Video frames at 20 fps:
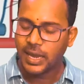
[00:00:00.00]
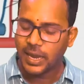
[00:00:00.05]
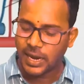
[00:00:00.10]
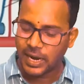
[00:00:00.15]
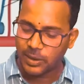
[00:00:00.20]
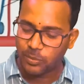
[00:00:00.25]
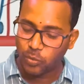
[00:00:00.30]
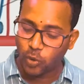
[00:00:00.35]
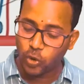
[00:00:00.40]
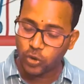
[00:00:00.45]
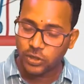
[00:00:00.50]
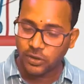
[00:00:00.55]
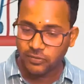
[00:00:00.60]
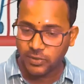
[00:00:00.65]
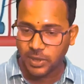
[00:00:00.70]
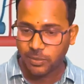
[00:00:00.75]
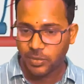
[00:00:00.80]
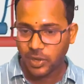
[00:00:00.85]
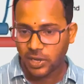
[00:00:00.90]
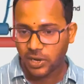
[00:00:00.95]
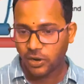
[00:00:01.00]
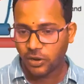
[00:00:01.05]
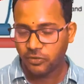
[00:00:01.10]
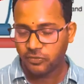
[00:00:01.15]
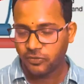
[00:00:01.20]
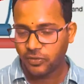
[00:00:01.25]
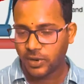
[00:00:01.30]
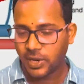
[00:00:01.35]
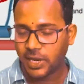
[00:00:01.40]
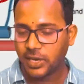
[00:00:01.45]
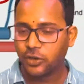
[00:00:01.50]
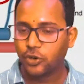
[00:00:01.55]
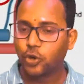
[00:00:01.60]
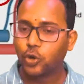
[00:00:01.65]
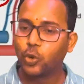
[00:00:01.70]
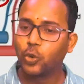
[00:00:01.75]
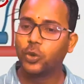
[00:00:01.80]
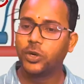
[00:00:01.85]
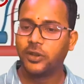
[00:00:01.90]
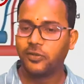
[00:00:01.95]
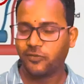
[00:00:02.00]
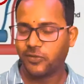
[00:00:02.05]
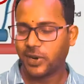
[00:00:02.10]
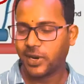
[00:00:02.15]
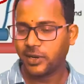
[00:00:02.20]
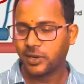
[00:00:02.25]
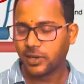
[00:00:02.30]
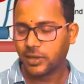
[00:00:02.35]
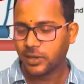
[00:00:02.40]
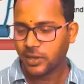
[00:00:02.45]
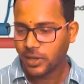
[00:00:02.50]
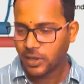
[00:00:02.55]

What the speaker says: and both of them are of like two different